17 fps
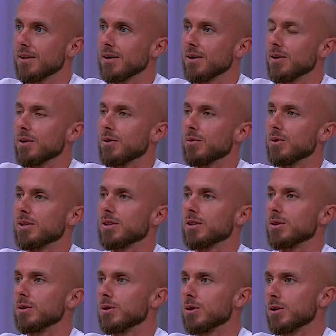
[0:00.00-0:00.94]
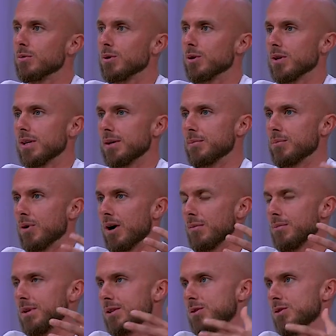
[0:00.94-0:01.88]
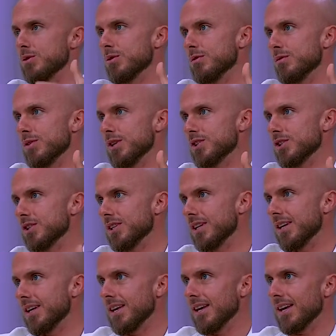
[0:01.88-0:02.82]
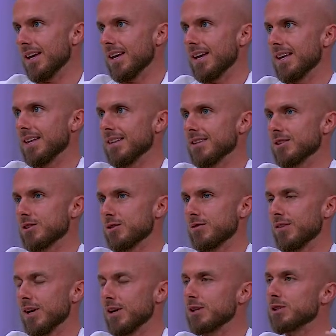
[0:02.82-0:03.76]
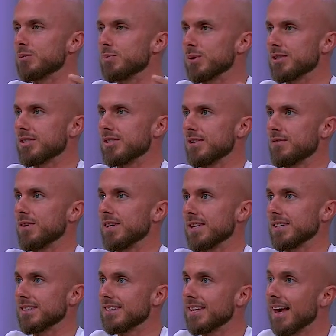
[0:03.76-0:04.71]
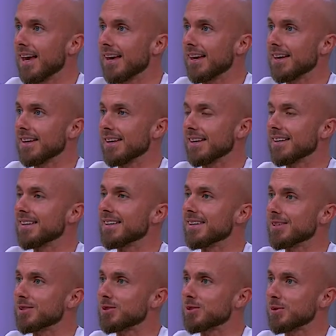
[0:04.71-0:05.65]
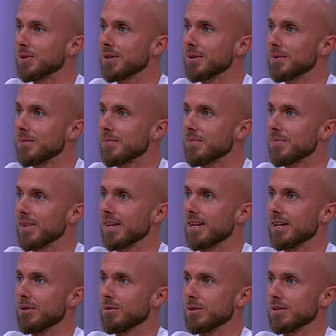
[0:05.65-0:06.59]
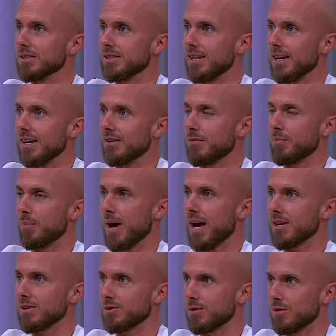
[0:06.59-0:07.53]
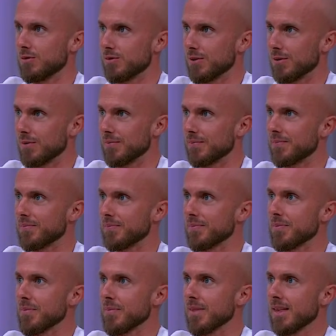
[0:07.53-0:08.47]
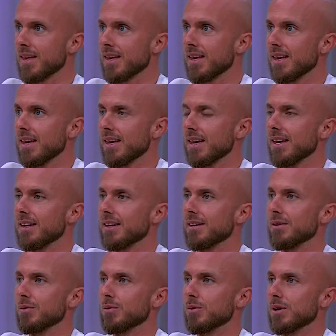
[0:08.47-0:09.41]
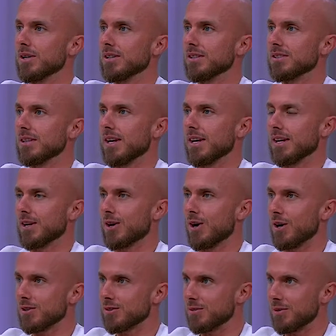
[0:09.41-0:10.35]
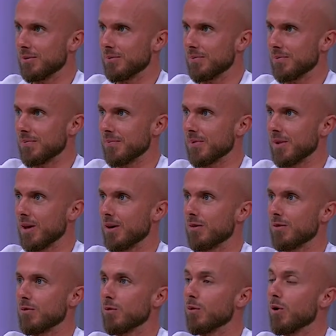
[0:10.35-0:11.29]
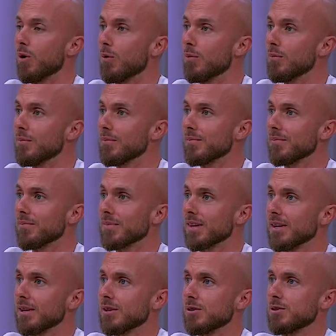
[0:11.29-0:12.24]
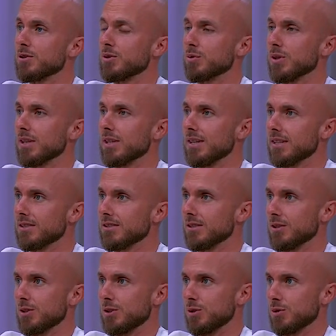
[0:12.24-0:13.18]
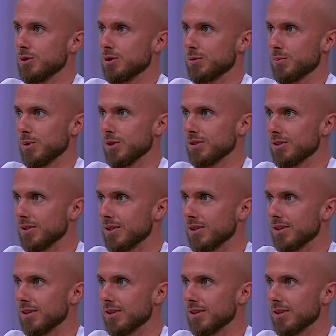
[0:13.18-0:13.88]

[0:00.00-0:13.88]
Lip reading: with the Lord, where he brought me to a vision in this very specific day in history. Mm-hmm. And it was the day of Passover. Mm-hmm. And it was a custom of Rome to release a Jewish prisoner